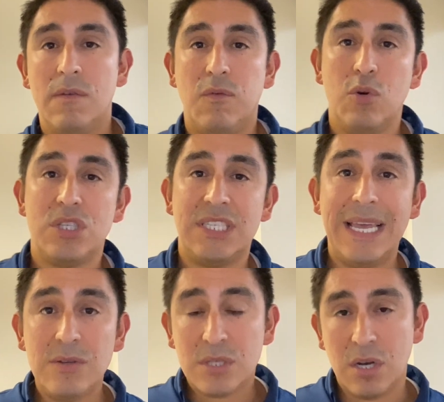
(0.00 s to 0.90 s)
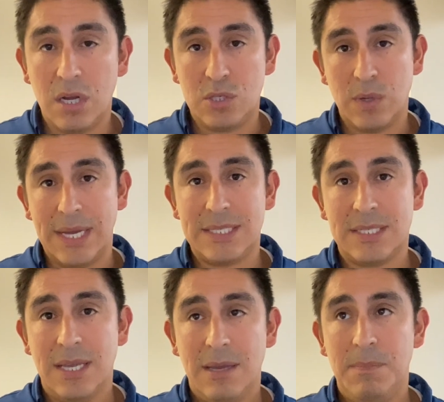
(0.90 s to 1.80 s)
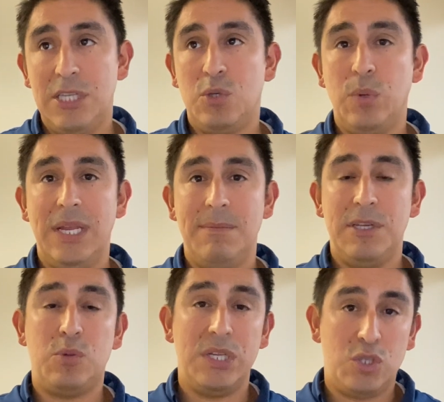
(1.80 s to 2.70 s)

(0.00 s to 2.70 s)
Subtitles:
for sales contracts between